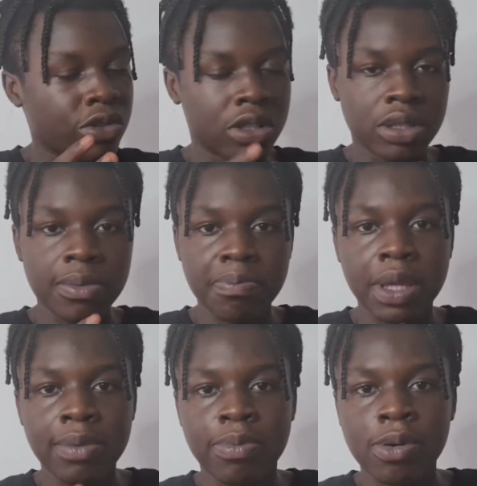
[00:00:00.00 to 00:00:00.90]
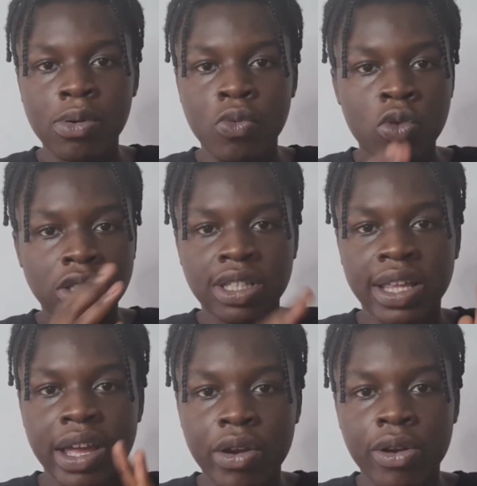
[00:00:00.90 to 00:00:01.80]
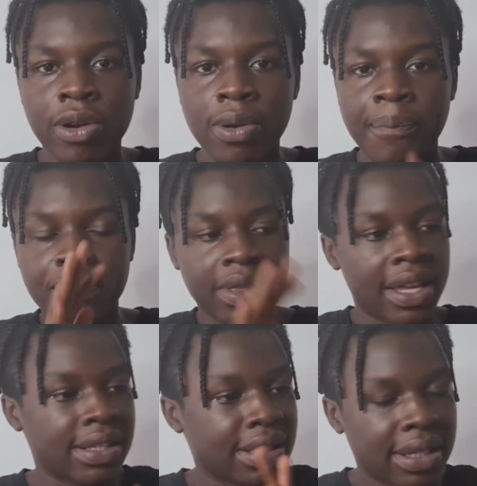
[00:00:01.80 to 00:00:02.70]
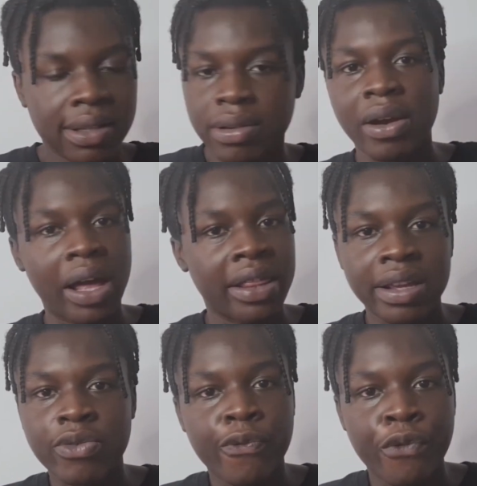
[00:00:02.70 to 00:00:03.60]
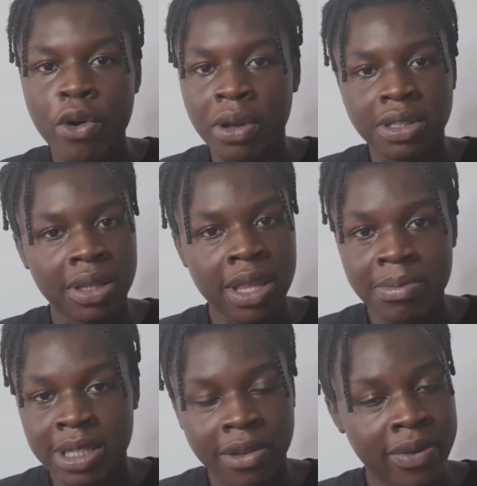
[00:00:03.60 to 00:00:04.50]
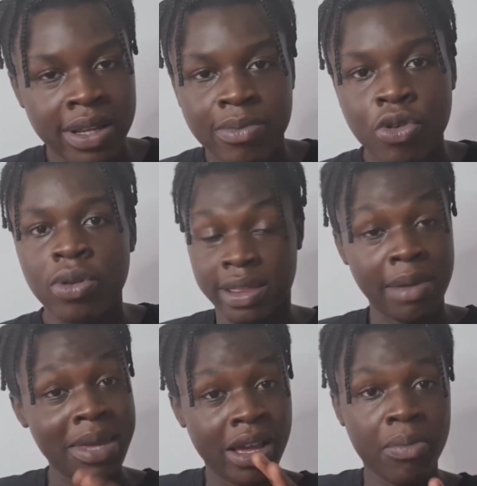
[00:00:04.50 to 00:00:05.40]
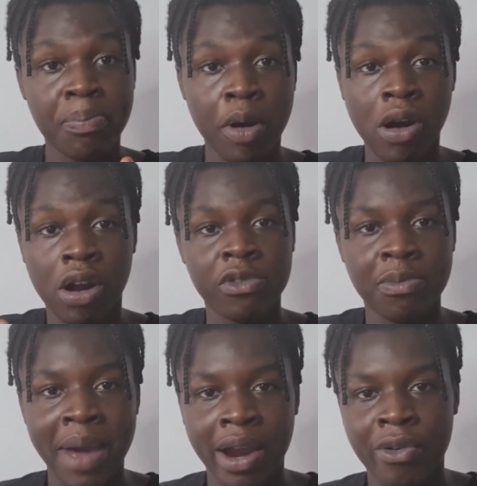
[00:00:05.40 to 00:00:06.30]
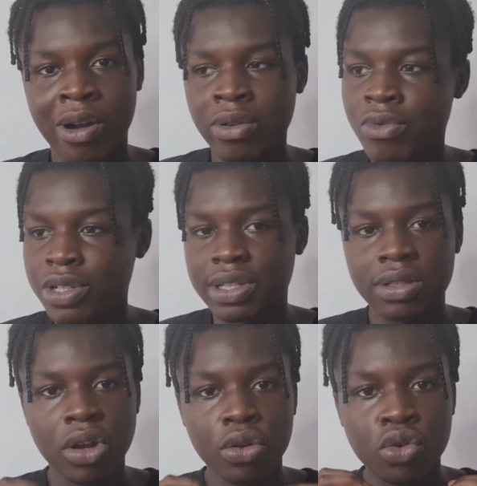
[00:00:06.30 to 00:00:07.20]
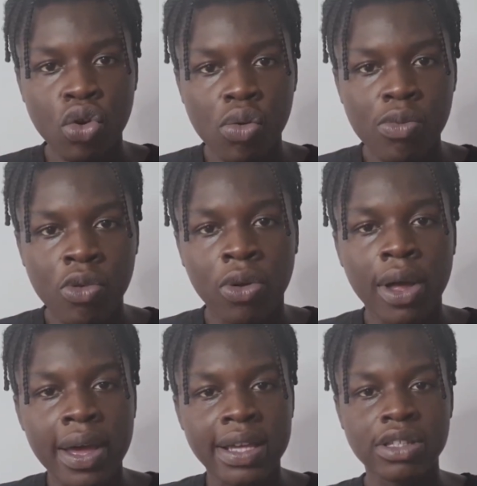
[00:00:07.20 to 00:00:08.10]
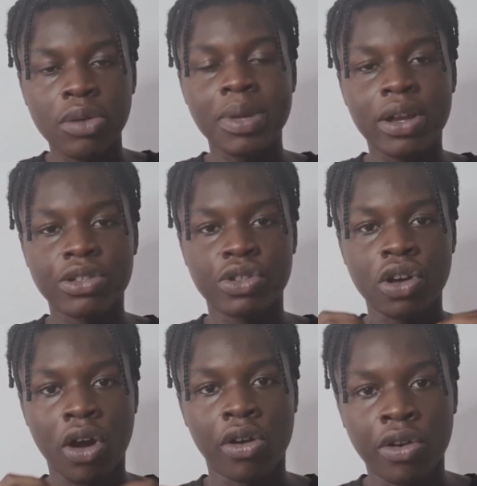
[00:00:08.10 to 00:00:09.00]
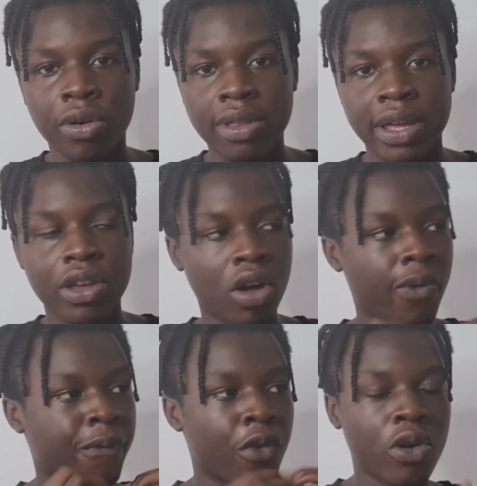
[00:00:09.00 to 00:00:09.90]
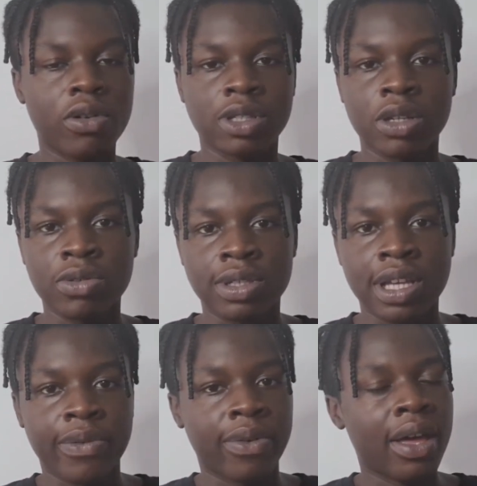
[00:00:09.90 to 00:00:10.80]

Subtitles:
For some people, once they get a girl, that's it. They don't focus on themselves anymore. They become part of the background, which is not normal. It's not because you got a girl that you can't focus on yourself.